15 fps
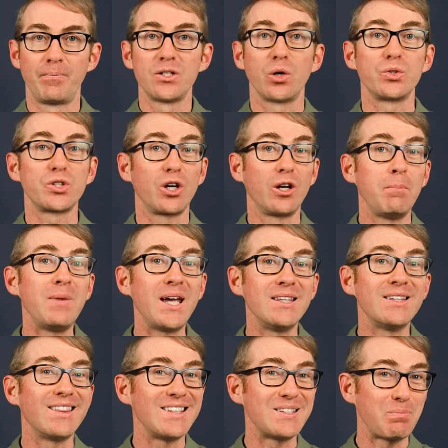So it's going to mean
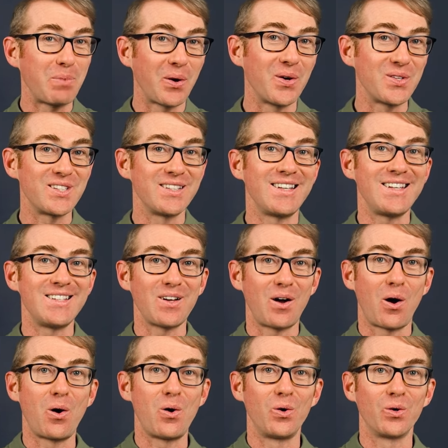that this person is
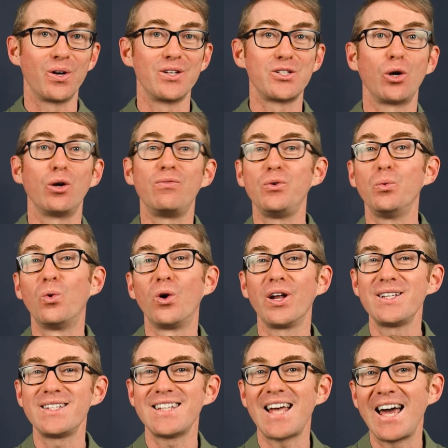old. So if you want
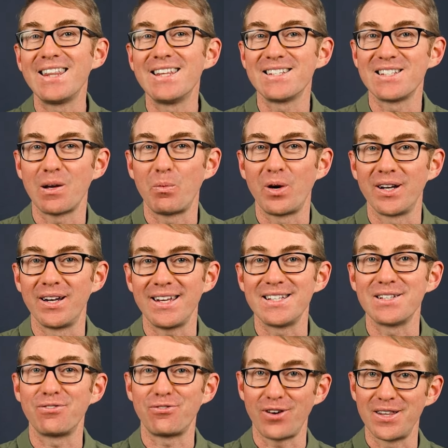to say that someone
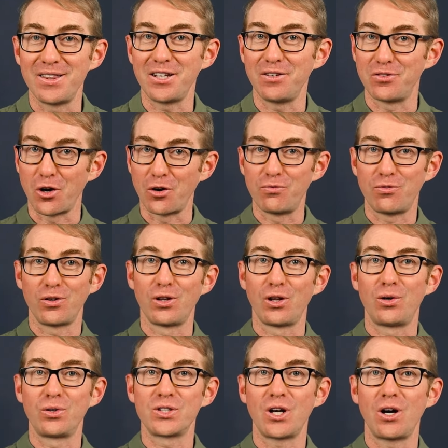is a friend that you've known for a
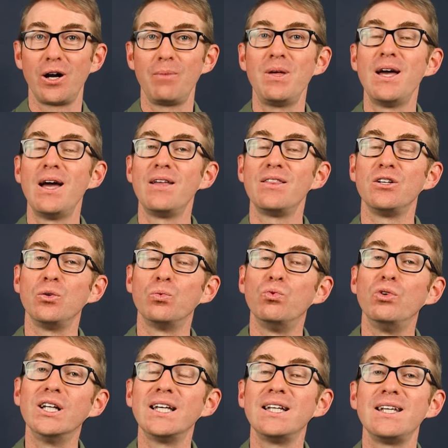long time, then you
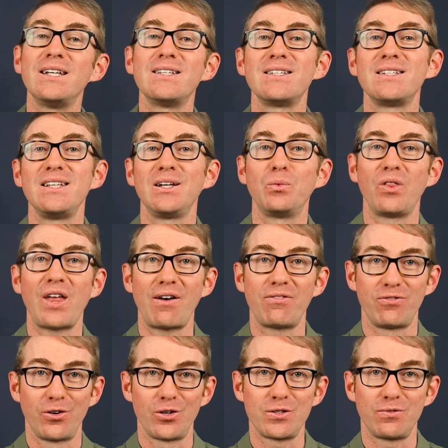really need to stick with that
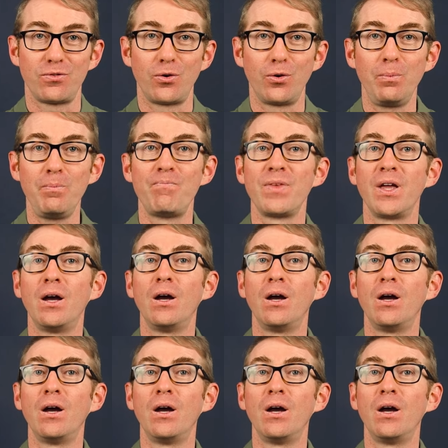first form.